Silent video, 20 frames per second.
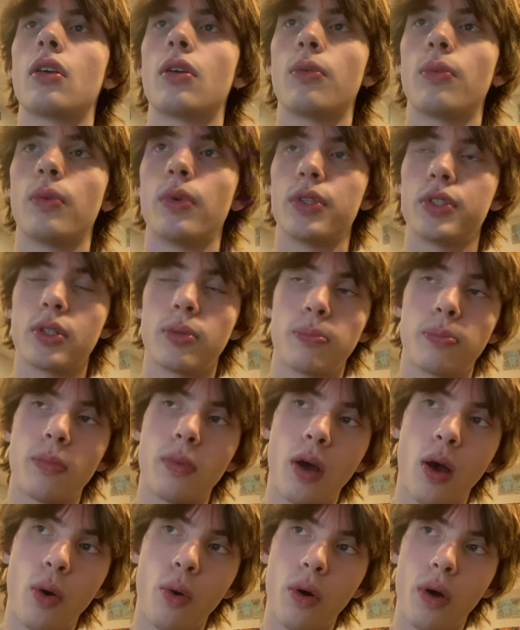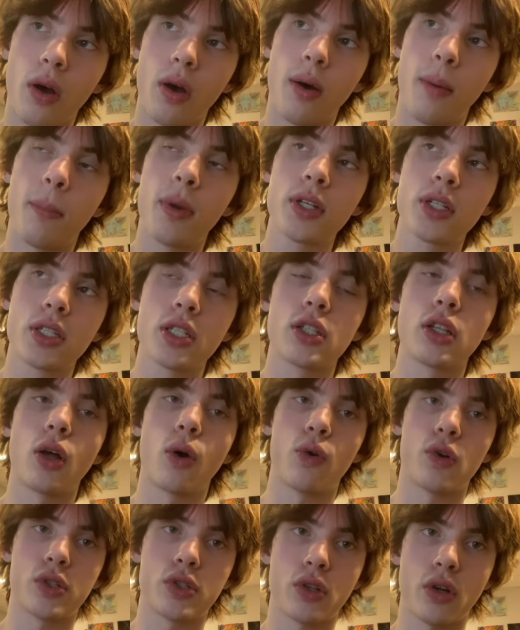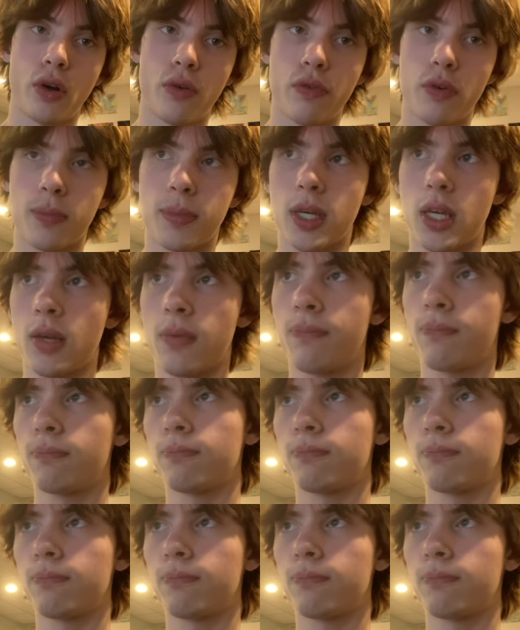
was a much slower start for me.